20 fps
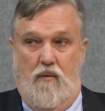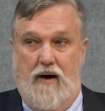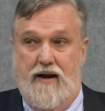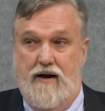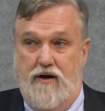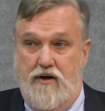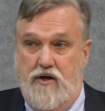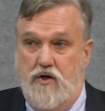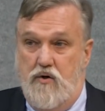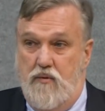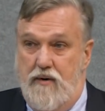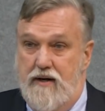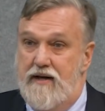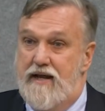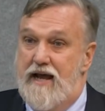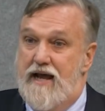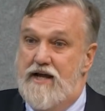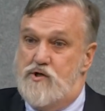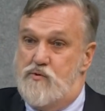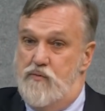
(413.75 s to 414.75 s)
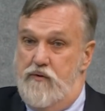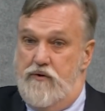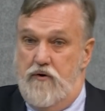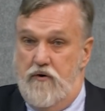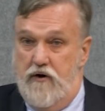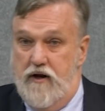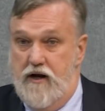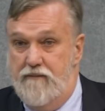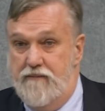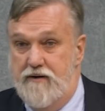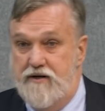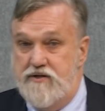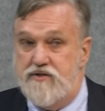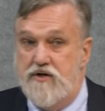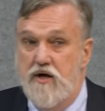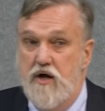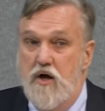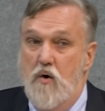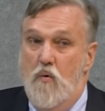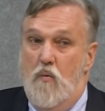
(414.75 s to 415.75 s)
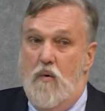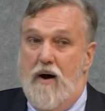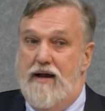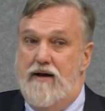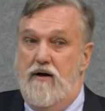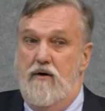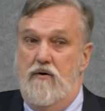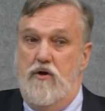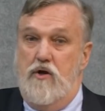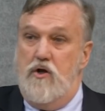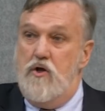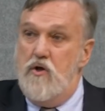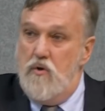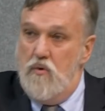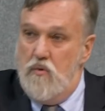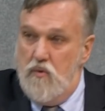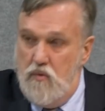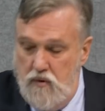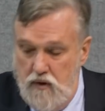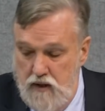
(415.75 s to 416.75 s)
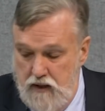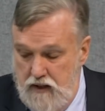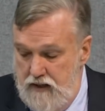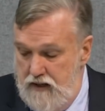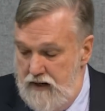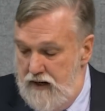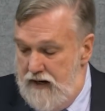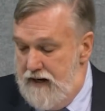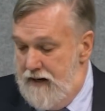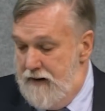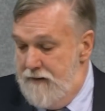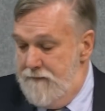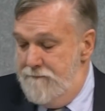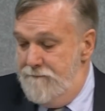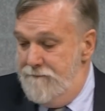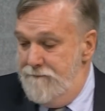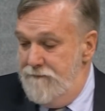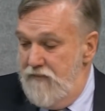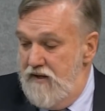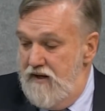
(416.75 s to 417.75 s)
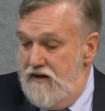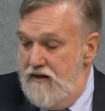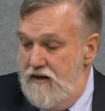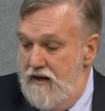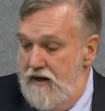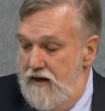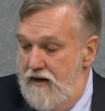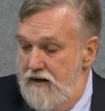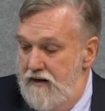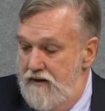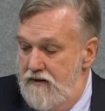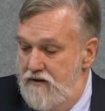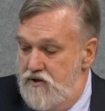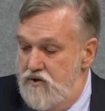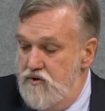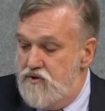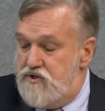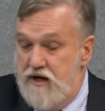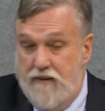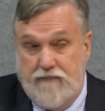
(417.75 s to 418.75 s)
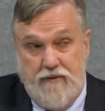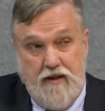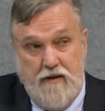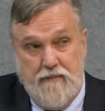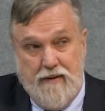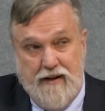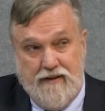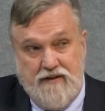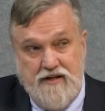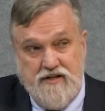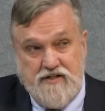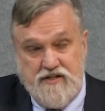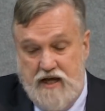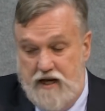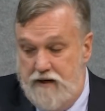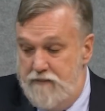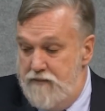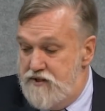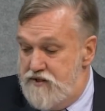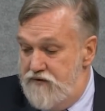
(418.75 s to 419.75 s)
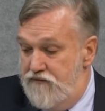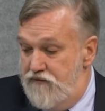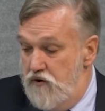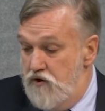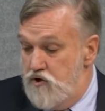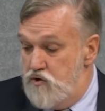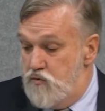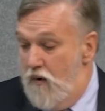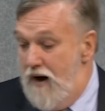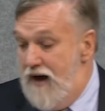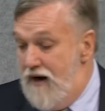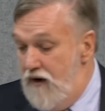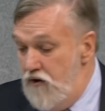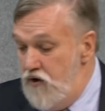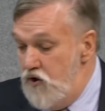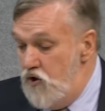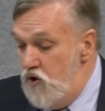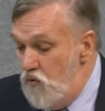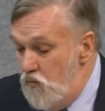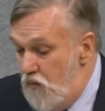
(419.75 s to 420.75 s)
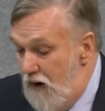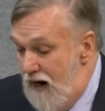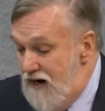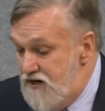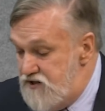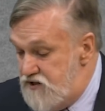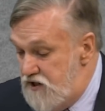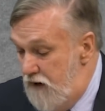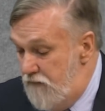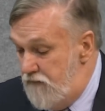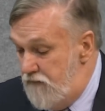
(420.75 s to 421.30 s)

Why don't you engage with your enemies? Why don't you um, do something about these enemies of yours. Why don't you rise